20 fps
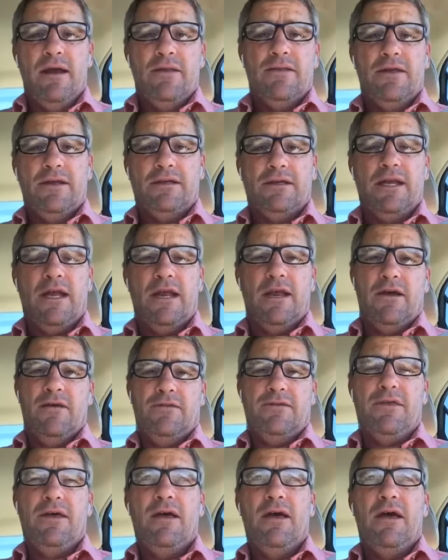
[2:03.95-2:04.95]
the
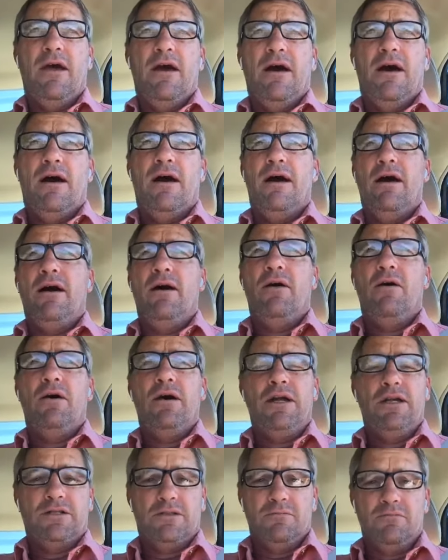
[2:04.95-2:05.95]
10th uh,
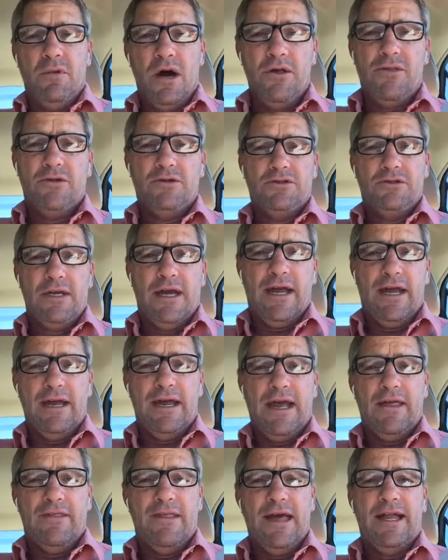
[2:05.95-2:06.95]
is Mother's
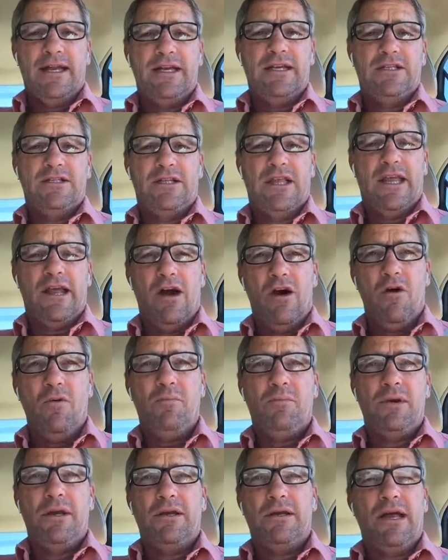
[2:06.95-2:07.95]
Day, and that is the
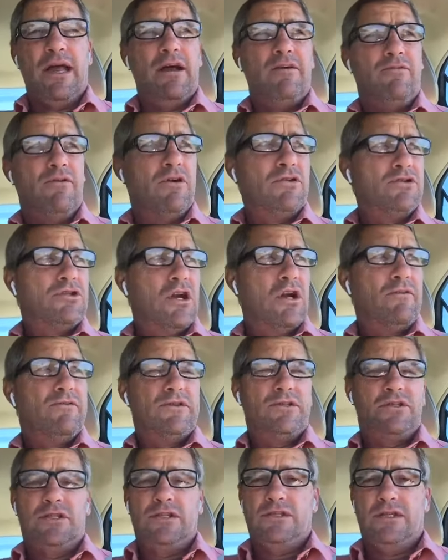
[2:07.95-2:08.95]
opening day of our
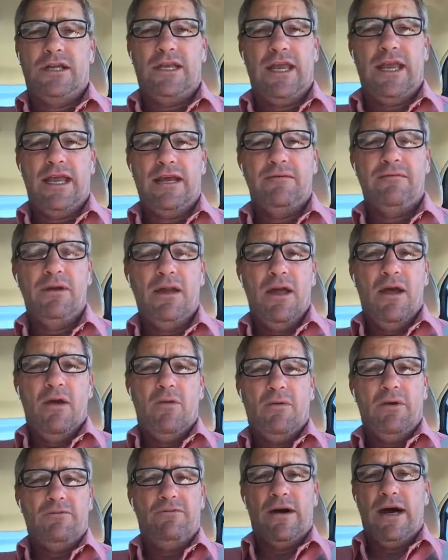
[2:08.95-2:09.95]
services again.
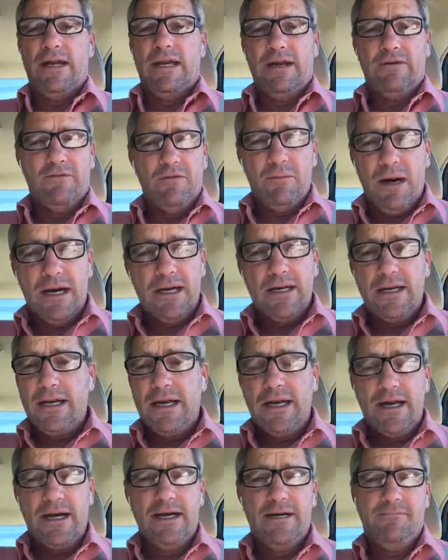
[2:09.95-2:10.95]
We invite everybody
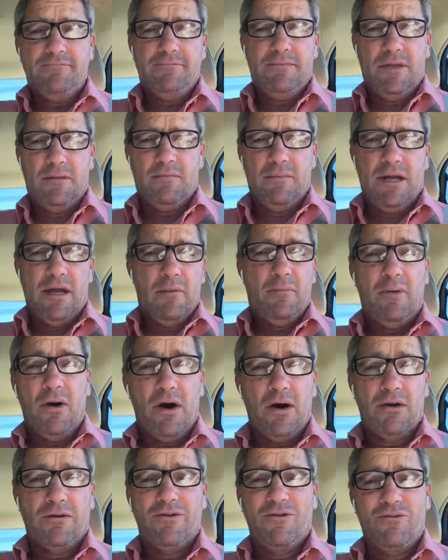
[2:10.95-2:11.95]
to come be a
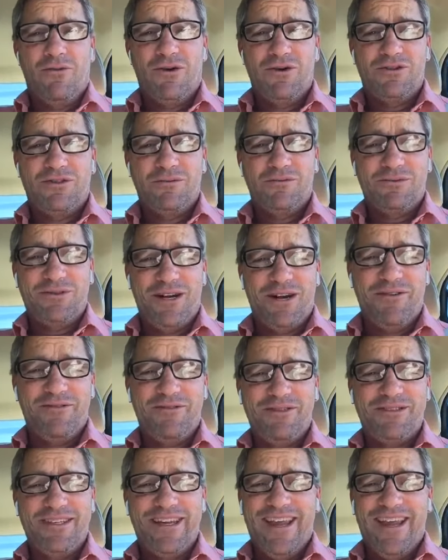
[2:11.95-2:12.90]
part of the worship service.